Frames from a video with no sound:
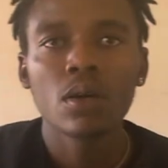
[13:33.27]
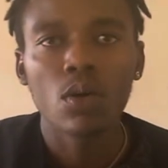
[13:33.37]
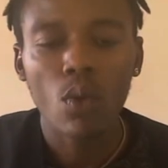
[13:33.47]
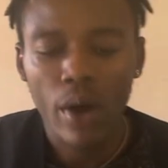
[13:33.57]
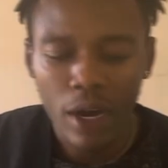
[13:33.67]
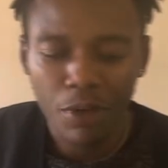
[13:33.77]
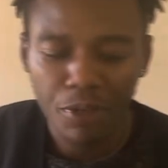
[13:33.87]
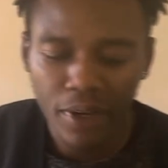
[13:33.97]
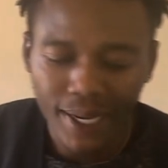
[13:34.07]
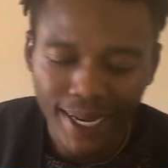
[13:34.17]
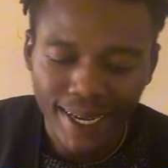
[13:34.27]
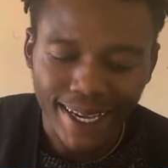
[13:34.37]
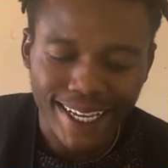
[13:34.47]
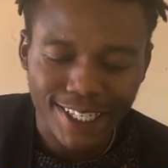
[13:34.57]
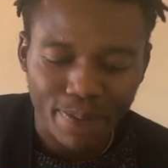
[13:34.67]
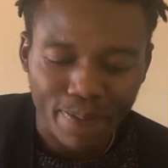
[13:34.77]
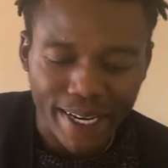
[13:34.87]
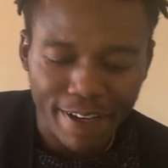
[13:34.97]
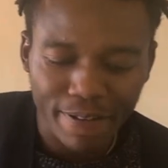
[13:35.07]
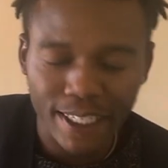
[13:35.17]
While Africa has
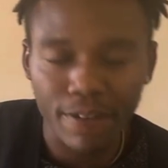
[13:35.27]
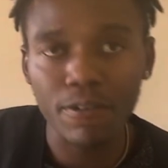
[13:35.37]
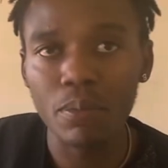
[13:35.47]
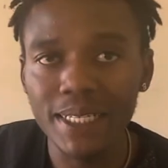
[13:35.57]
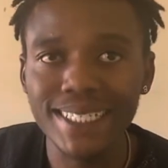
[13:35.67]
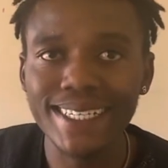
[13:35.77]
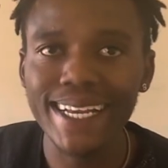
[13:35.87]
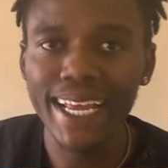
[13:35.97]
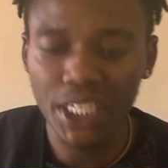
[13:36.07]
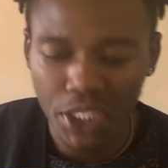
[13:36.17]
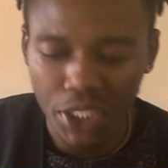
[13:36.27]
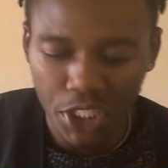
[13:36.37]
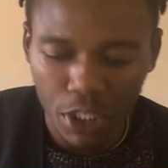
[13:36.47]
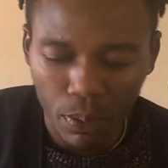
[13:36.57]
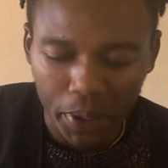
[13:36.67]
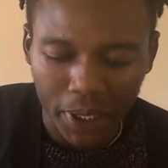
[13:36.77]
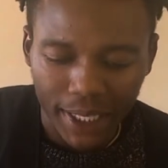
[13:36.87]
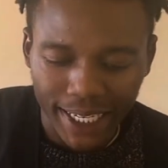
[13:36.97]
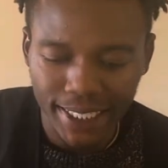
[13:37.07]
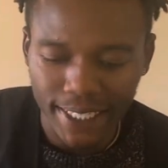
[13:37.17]
benefited from its relationship
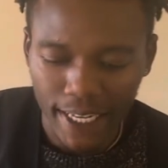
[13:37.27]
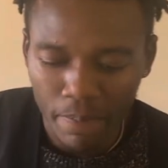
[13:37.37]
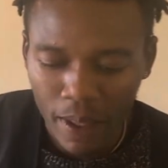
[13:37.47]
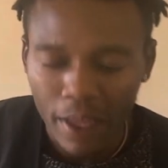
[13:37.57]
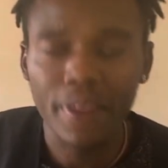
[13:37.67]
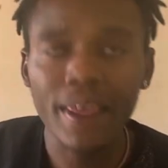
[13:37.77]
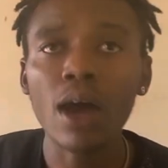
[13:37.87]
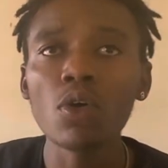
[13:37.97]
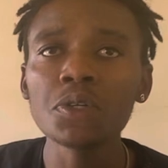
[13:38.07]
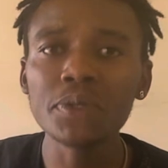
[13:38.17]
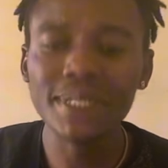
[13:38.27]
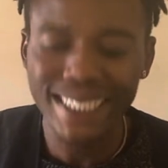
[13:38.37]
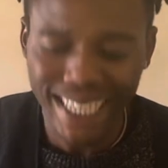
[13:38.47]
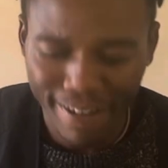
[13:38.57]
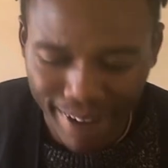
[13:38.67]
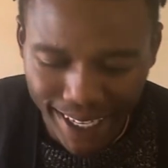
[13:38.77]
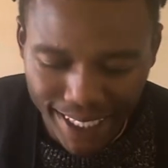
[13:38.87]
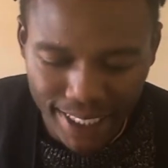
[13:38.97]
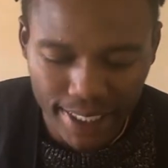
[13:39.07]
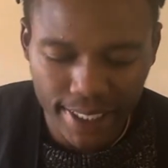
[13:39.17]
with India, there are also
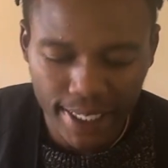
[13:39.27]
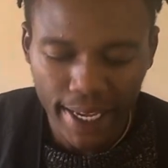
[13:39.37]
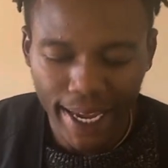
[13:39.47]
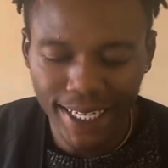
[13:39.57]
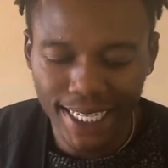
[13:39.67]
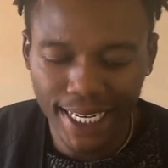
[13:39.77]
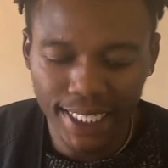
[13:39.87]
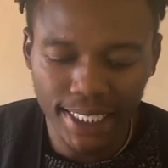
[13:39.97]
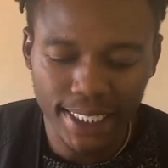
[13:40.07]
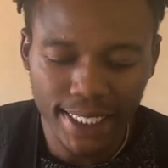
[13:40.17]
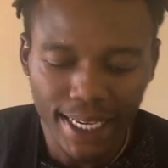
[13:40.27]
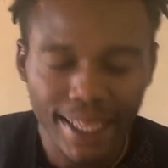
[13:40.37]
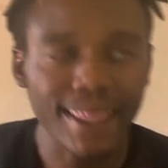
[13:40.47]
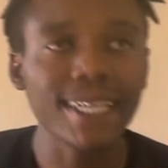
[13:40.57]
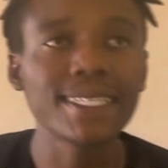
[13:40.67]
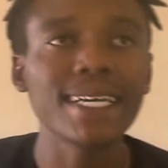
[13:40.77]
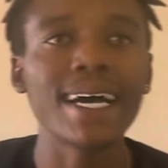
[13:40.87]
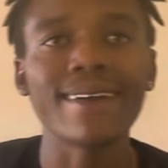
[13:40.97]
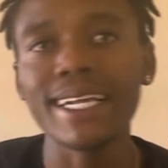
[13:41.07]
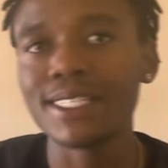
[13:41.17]
disadvantages and challenges that
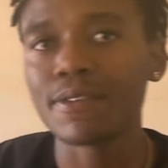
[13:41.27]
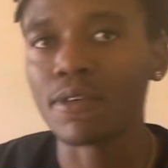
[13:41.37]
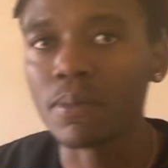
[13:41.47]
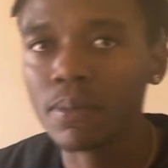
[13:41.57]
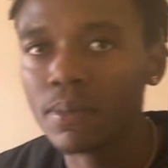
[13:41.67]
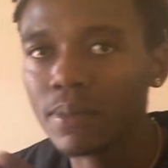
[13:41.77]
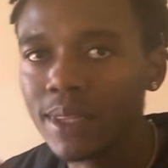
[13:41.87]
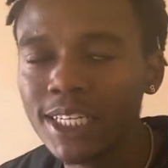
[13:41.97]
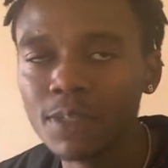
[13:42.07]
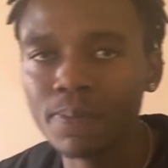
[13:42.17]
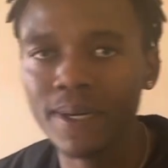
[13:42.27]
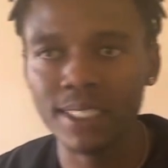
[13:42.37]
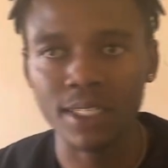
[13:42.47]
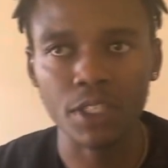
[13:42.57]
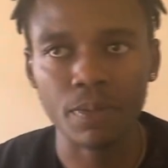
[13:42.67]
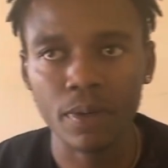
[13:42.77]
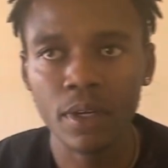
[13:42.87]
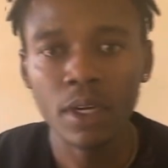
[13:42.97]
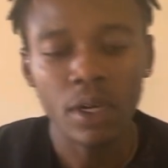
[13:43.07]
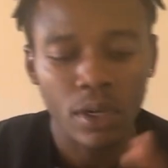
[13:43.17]
arise from this partnership.
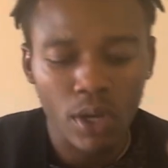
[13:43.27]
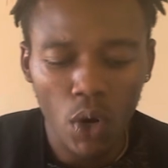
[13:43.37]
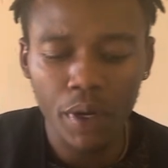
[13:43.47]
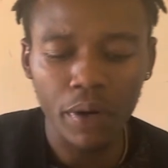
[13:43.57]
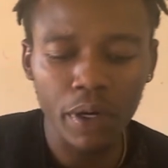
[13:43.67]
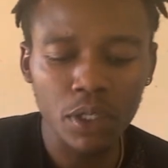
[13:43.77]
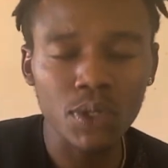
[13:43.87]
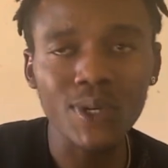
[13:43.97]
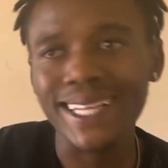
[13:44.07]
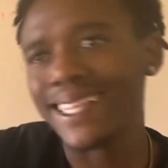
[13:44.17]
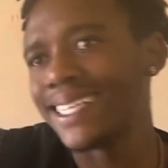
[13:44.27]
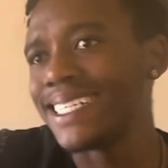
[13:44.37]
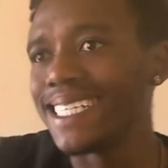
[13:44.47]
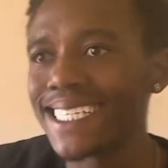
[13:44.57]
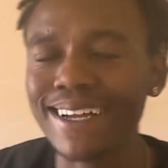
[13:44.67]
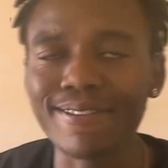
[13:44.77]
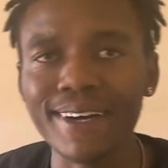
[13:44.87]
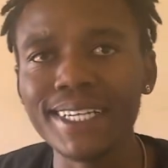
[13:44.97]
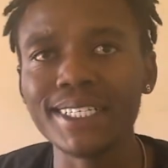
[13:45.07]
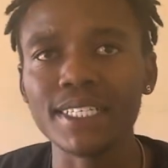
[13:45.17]
Now we are going to look at the
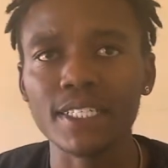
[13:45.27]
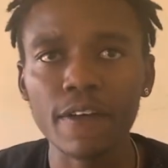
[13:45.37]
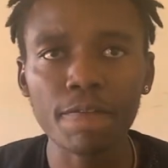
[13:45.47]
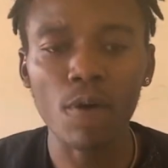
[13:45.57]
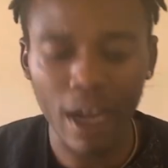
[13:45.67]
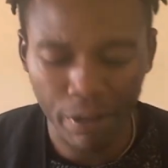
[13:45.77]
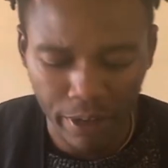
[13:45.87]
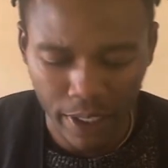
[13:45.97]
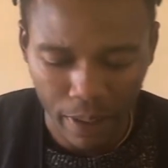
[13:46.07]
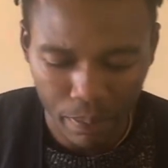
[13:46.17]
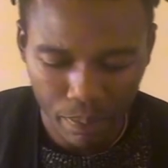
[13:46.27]
disadvantages for Africa.